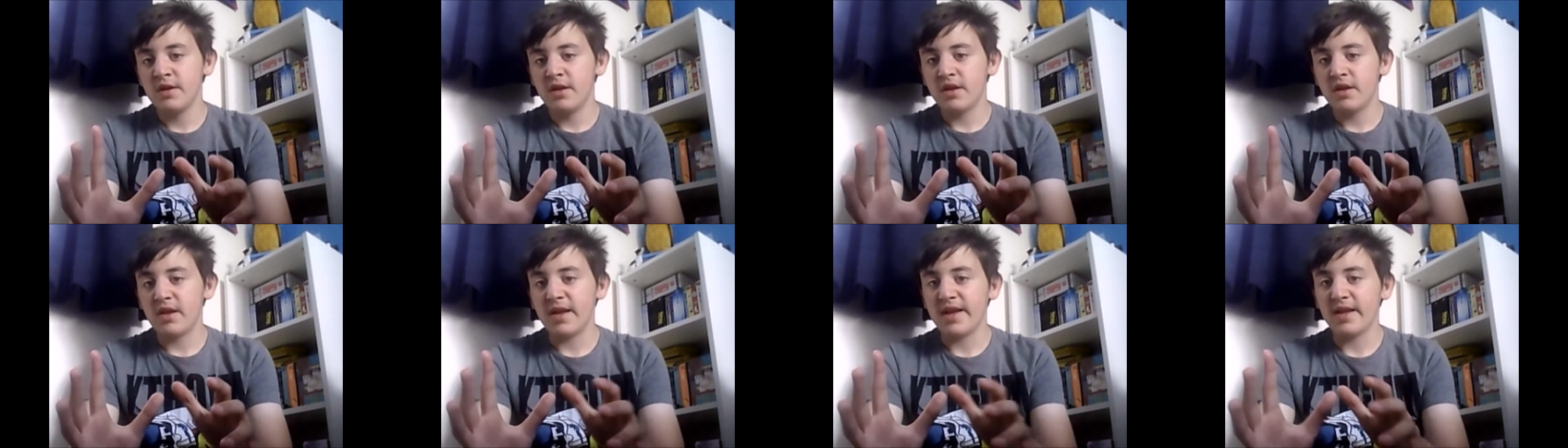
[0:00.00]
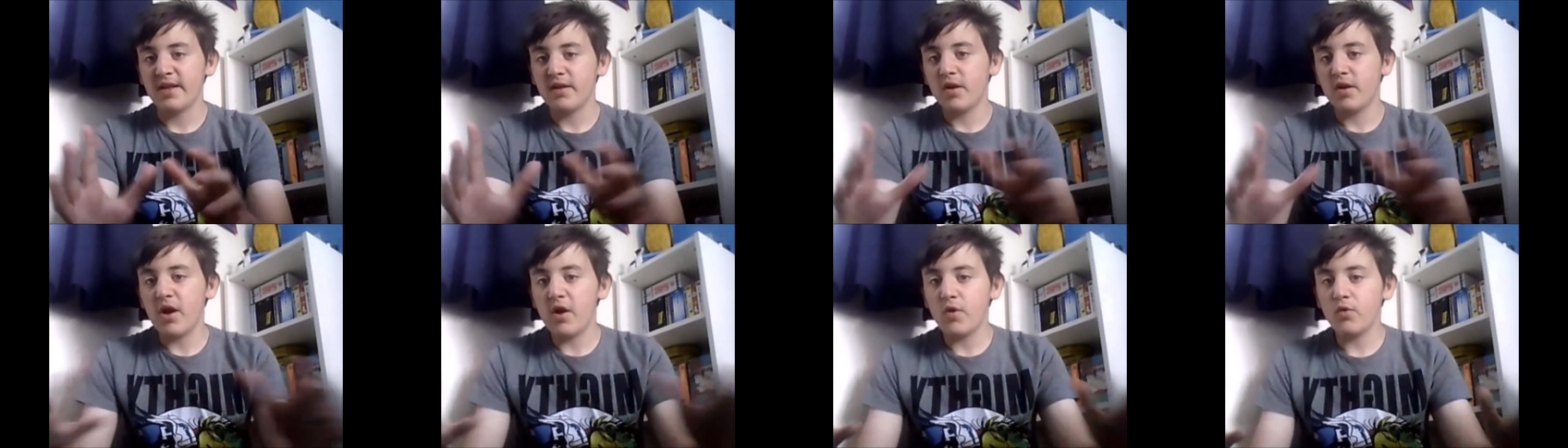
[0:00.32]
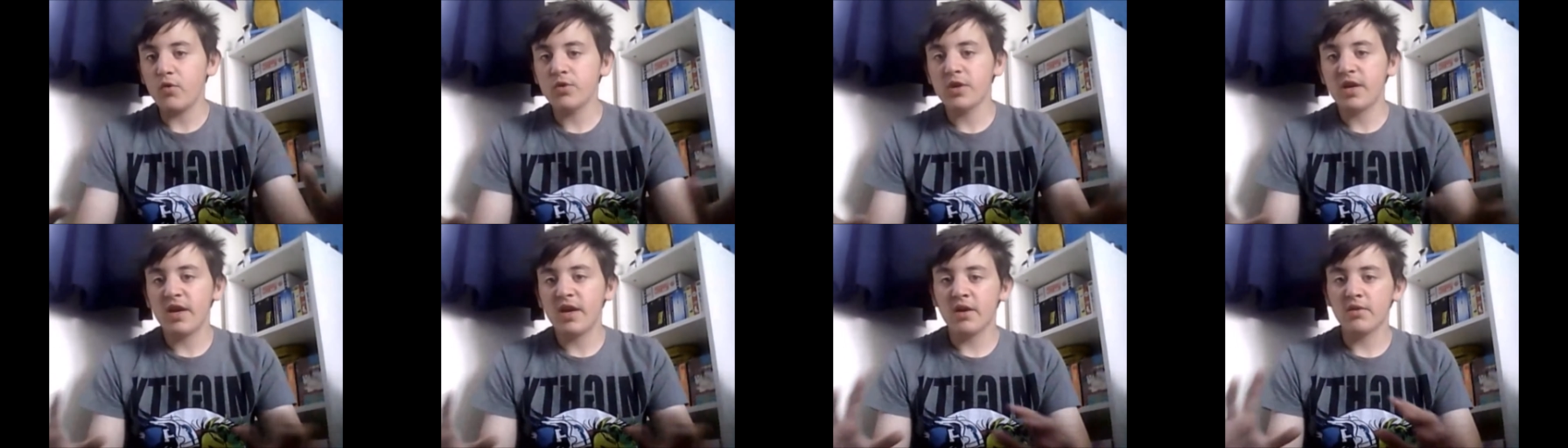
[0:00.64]
like
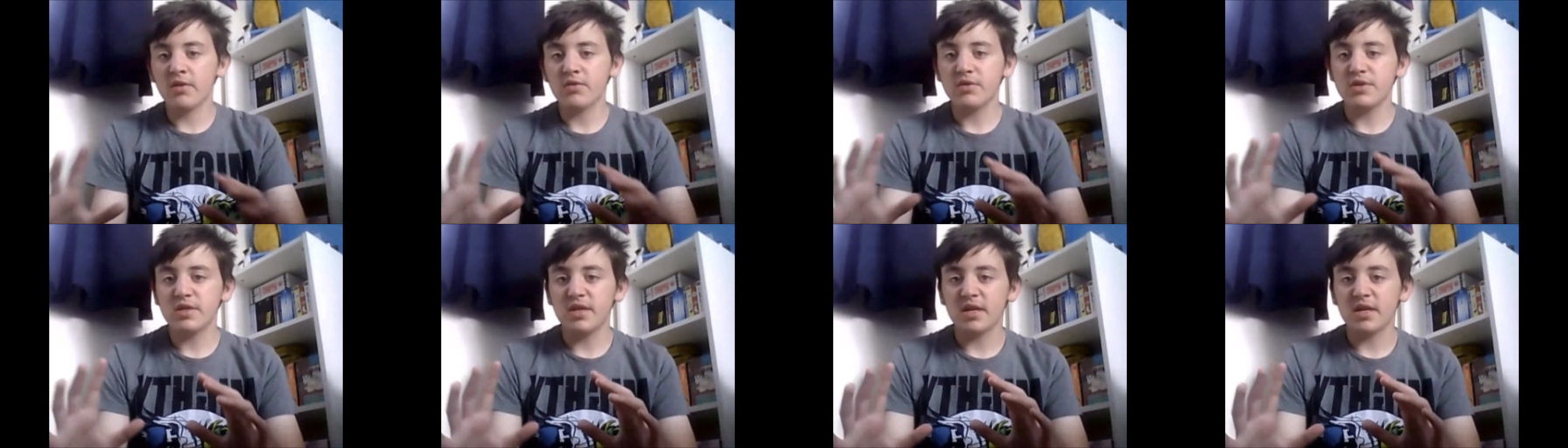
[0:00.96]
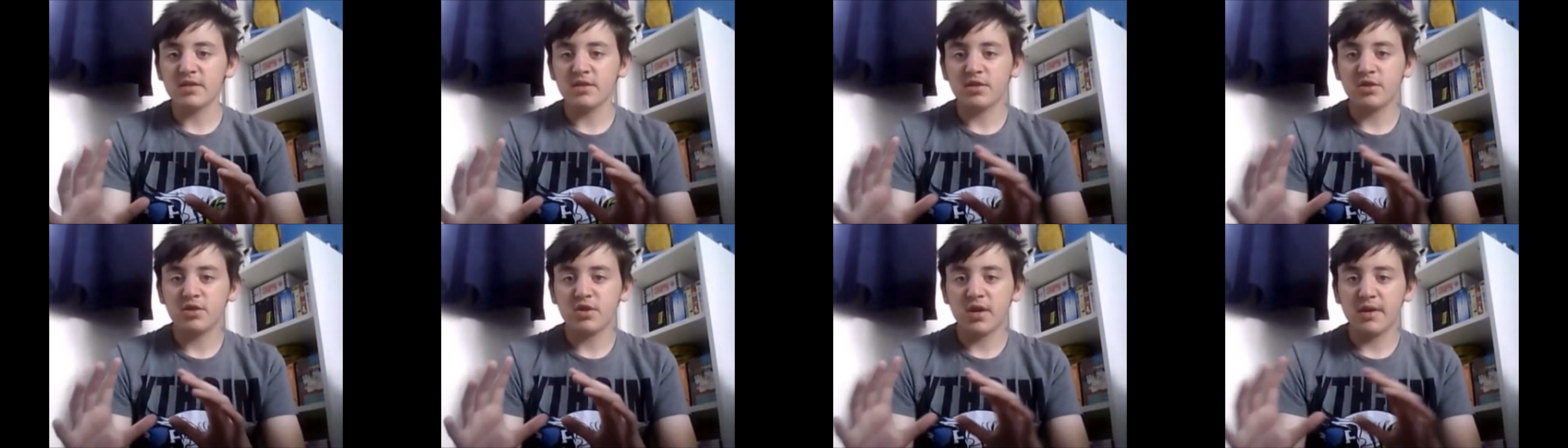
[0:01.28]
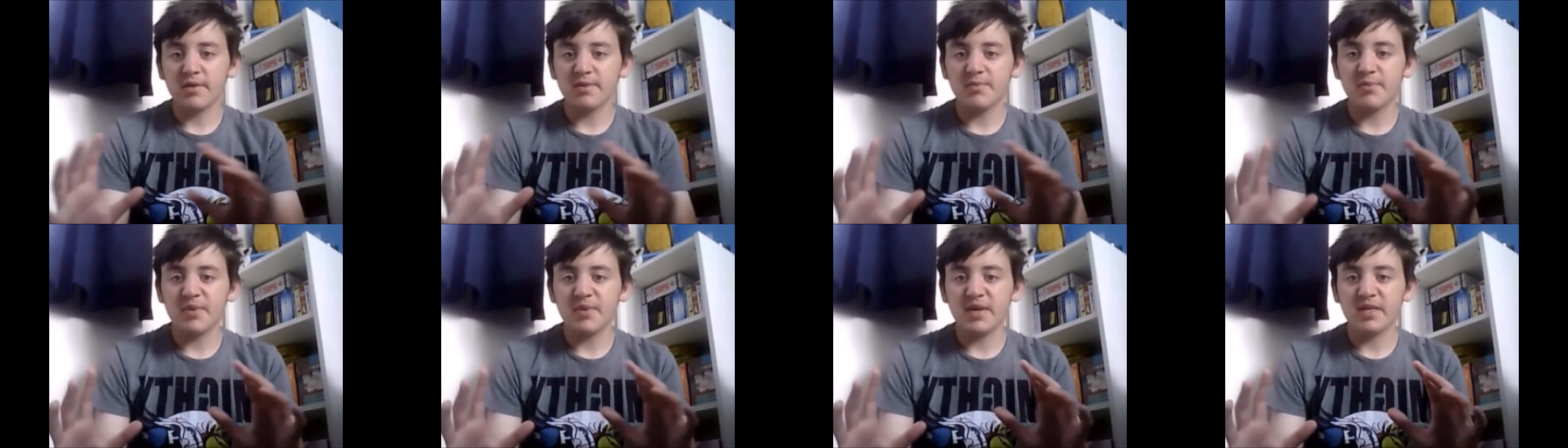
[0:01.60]
all the Colonel Stars and
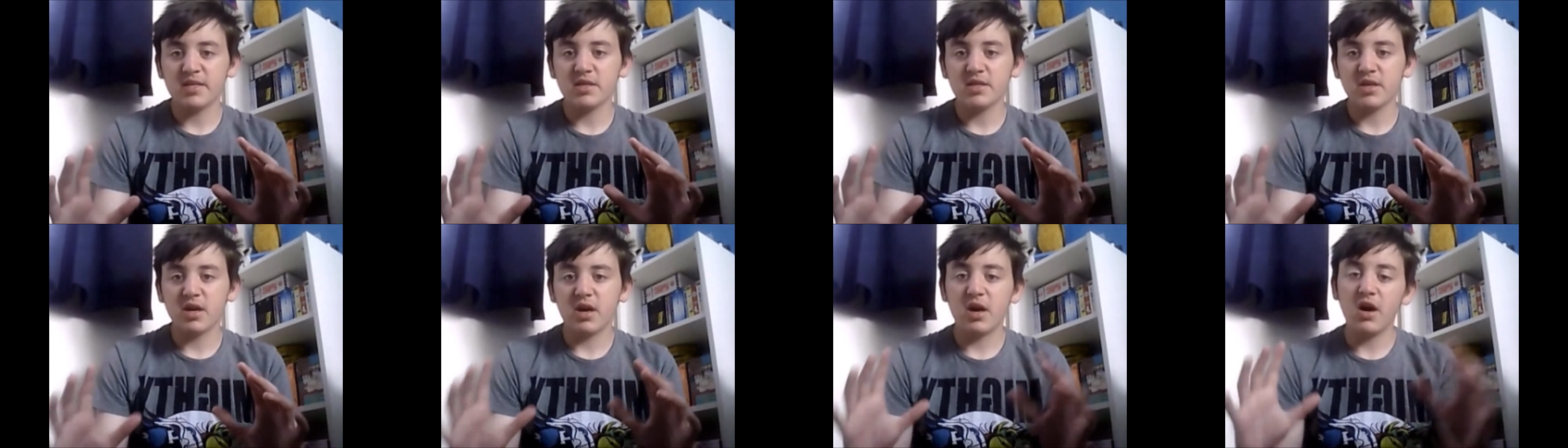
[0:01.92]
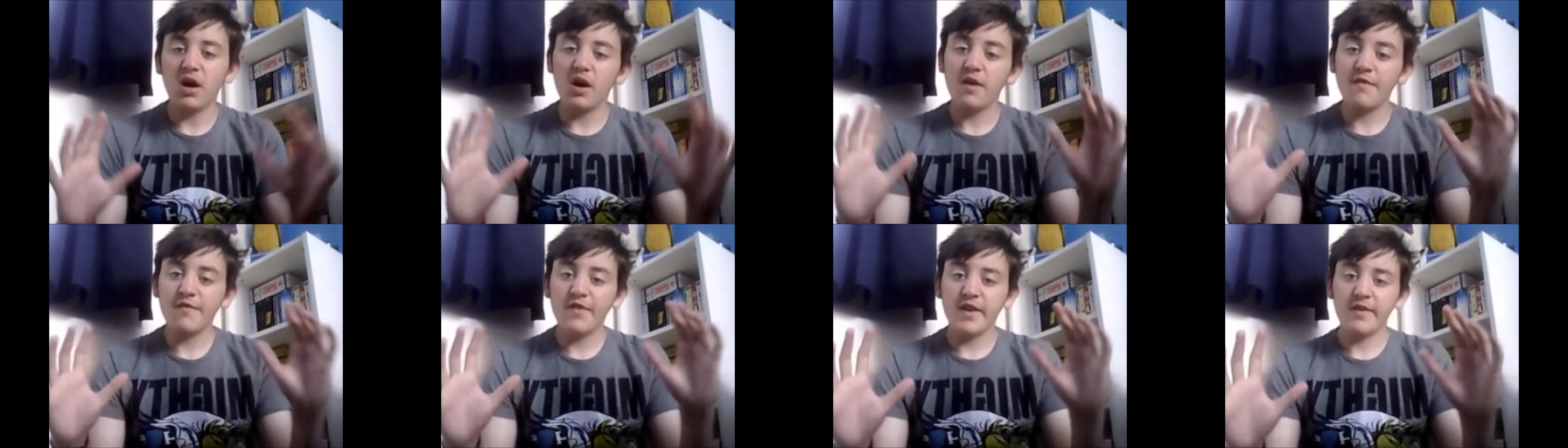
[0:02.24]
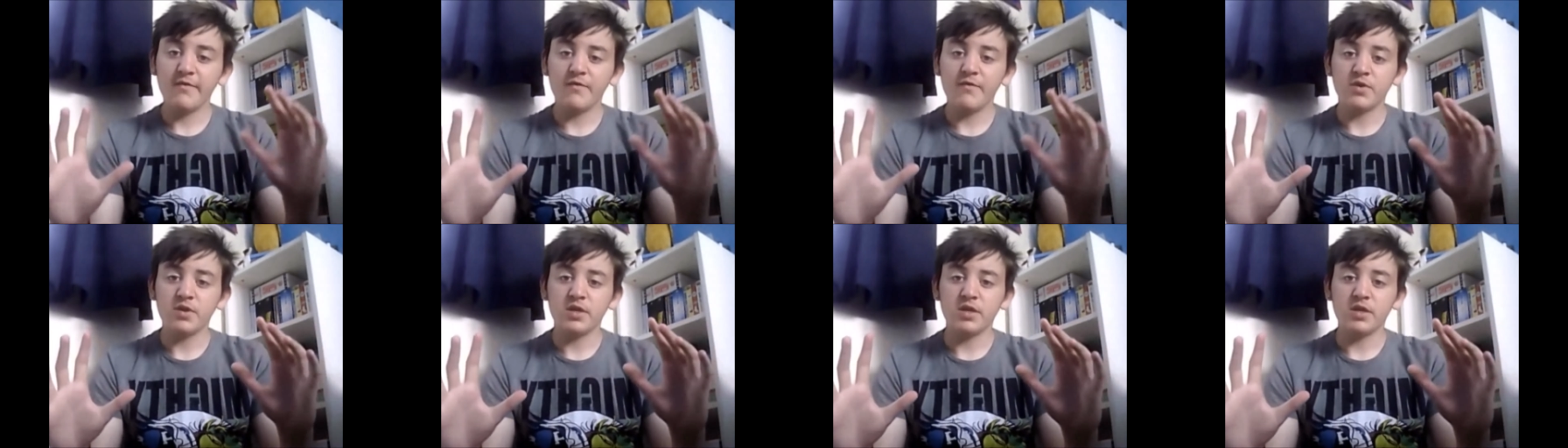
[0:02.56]
Stripes bits are
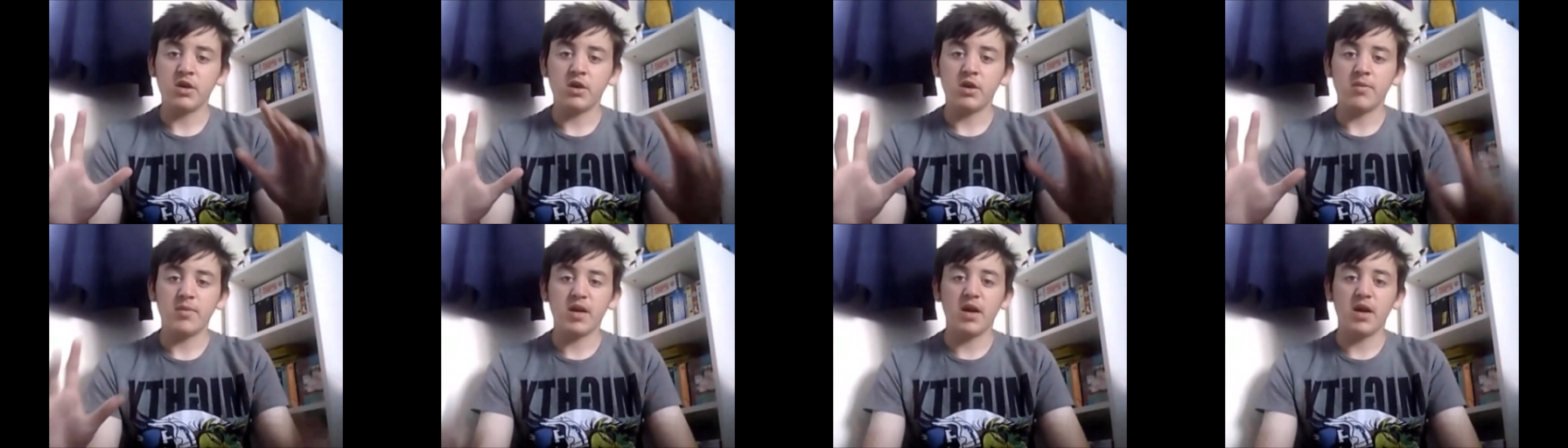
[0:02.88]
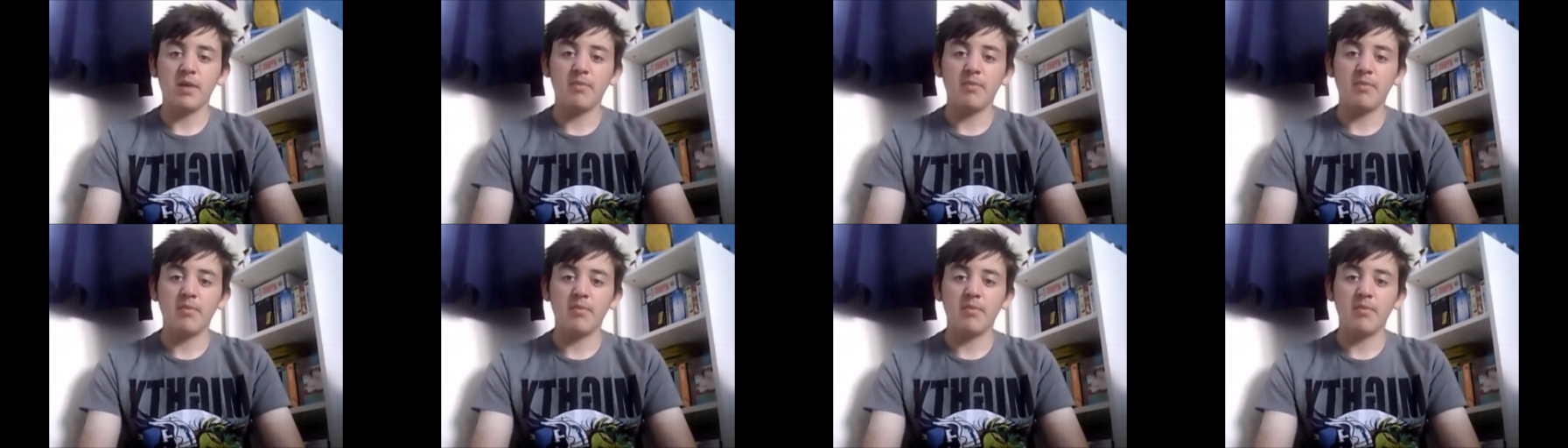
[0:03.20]
faithful to the comic,